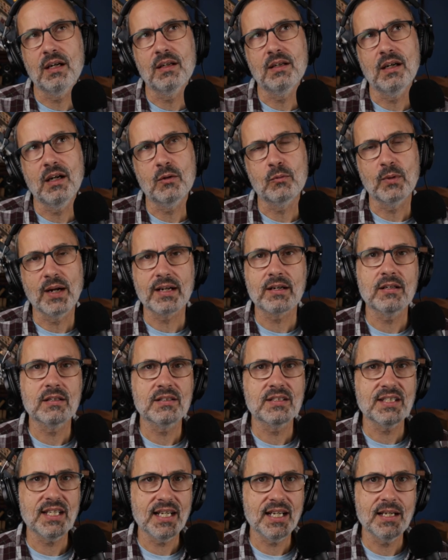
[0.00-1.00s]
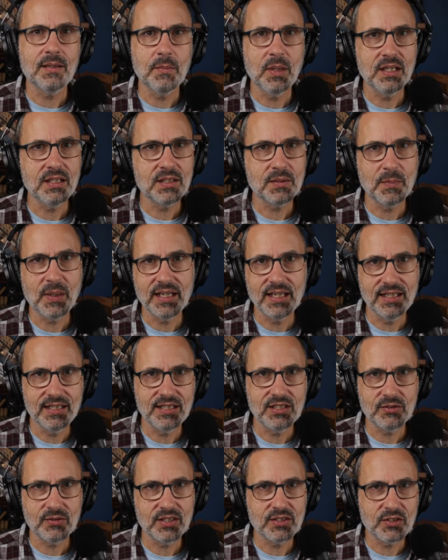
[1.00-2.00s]
a record-setting month by any
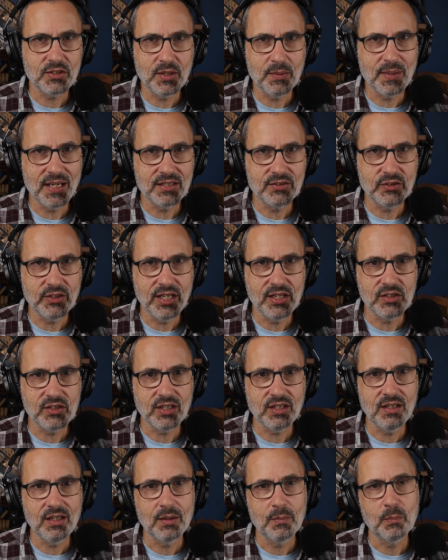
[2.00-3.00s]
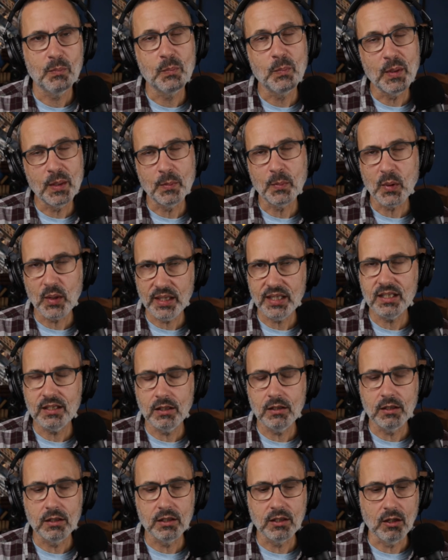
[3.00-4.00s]
stretch of the imagination, but pretty
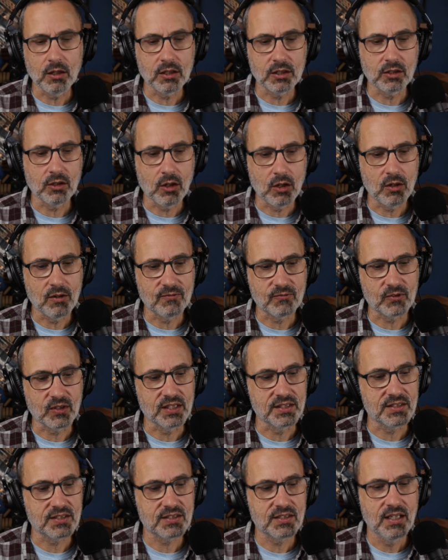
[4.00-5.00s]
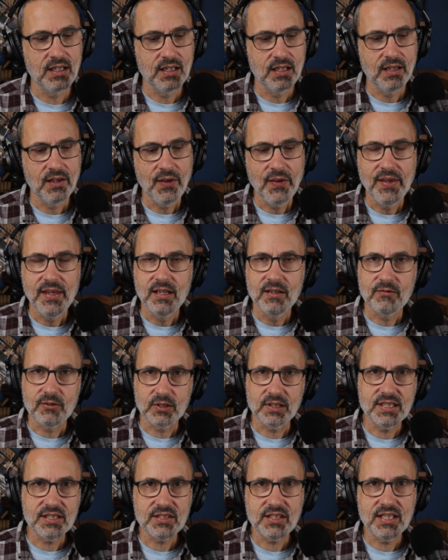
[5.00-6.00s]
good on all fronts. For
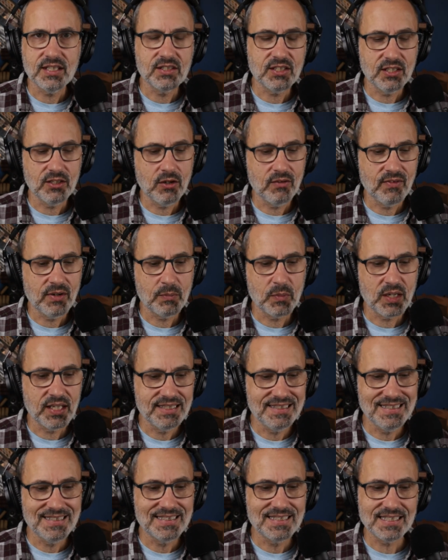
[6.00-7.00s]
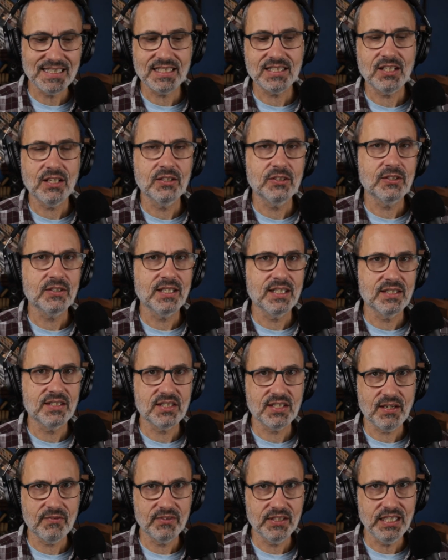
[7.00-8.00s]
listings in November, I did
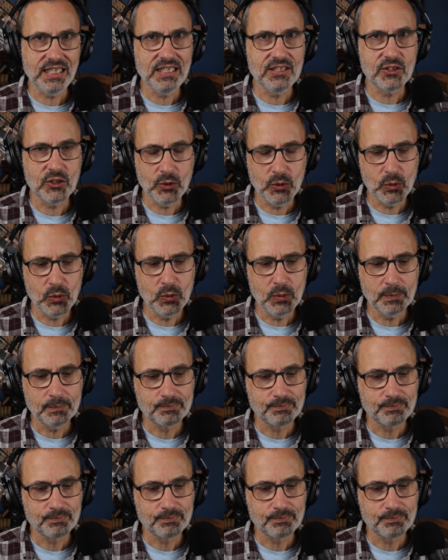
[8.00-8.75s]
672.